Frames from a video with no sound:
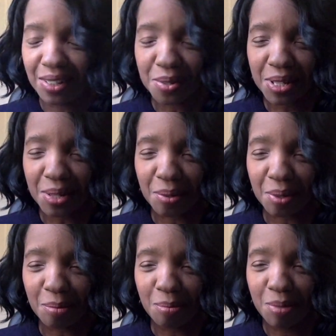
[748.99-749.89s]

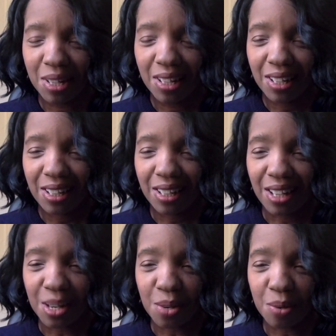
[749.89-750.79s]
So
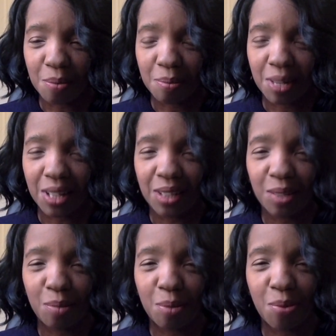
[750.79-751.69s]
now I'm getting a
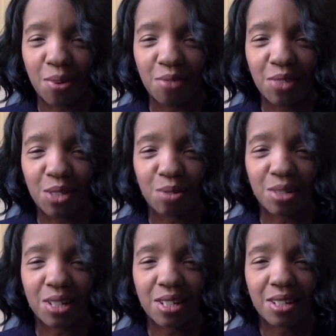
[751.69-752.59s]
little bit more
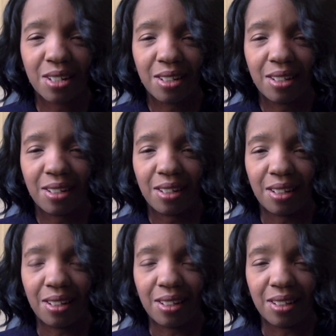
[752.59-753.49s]
adventurous,
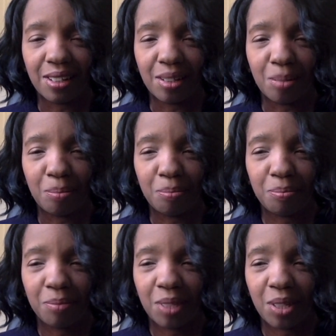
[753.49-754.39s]
and
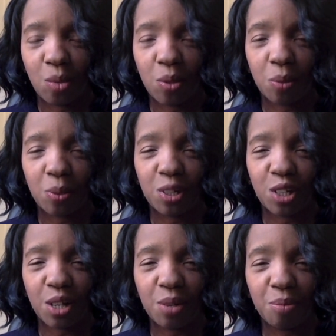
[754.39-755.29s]
I want to reach
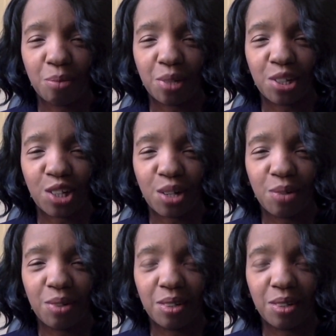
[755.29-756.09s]
out and branch out.